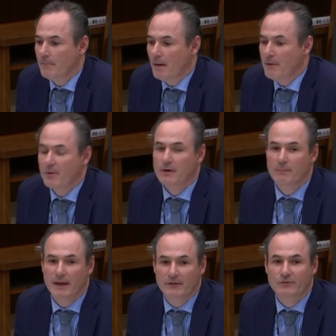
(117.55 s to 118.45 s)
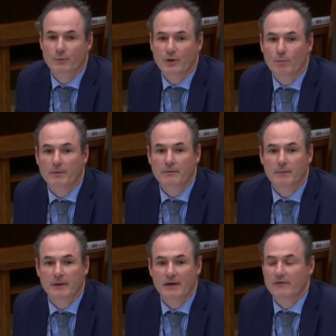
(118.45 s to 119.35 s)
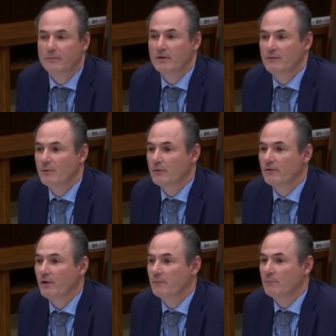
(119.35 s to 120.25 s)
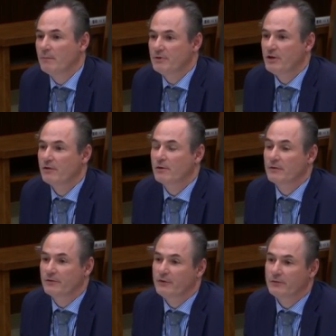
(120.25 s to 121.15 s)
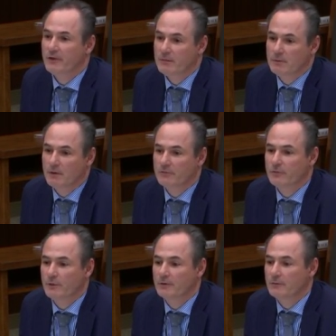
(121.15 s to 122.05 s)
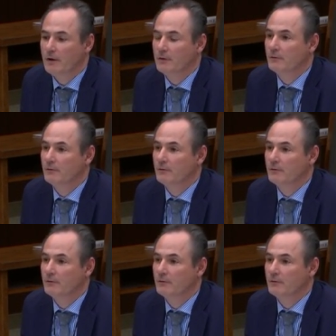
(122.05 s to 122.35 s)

American plants to reopen. I mean, that has been the focus, in particular on the steel side, but also on